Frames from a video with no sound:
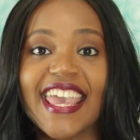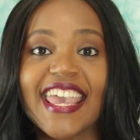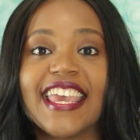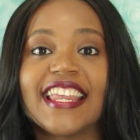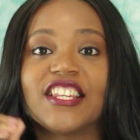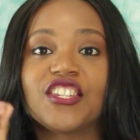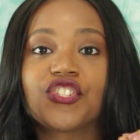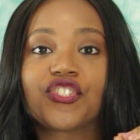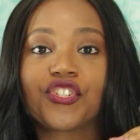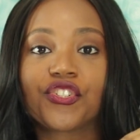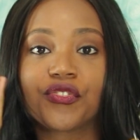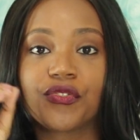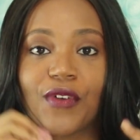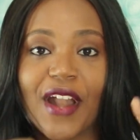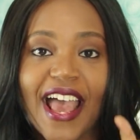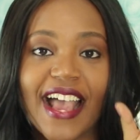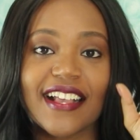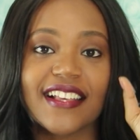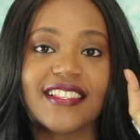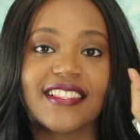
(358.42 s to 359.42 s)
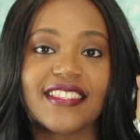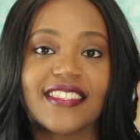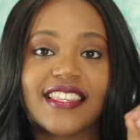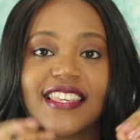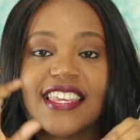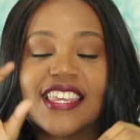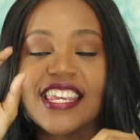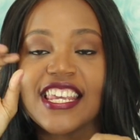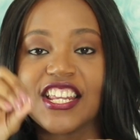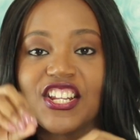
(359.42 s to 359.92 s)
it tracks
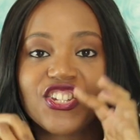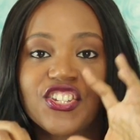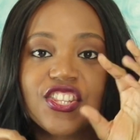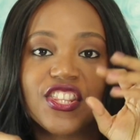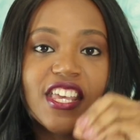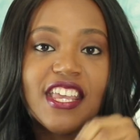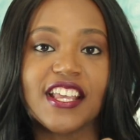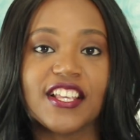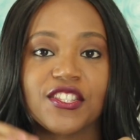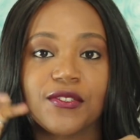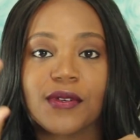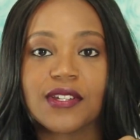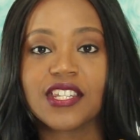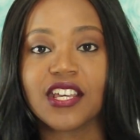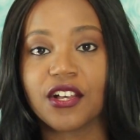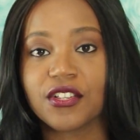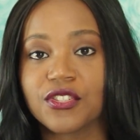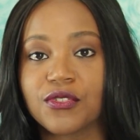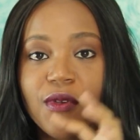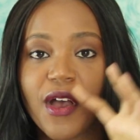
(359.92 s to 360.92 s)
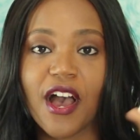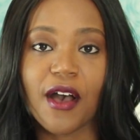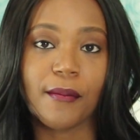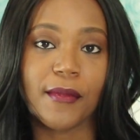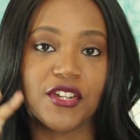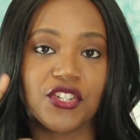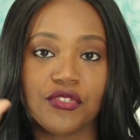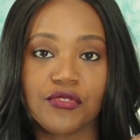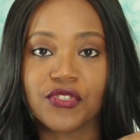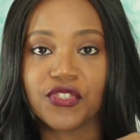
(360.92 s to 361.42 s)
each thing. So it tells you how
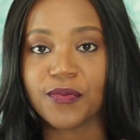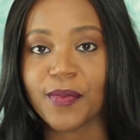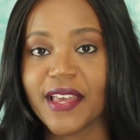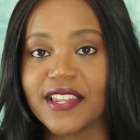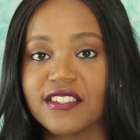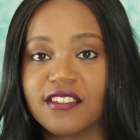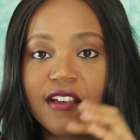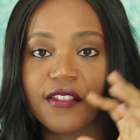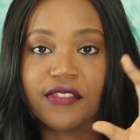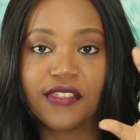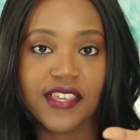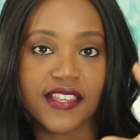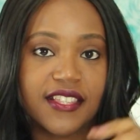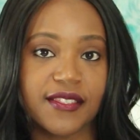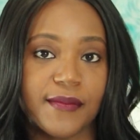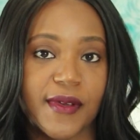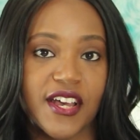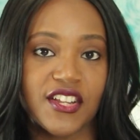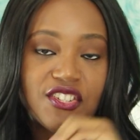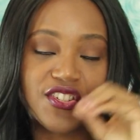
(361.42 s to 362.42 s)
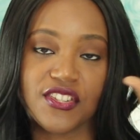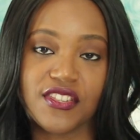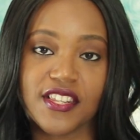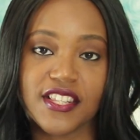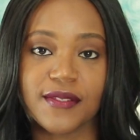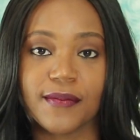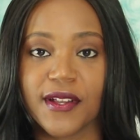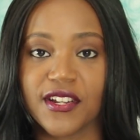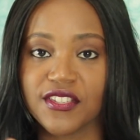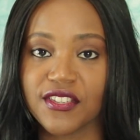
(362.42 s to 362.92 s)
much you spent on this much and this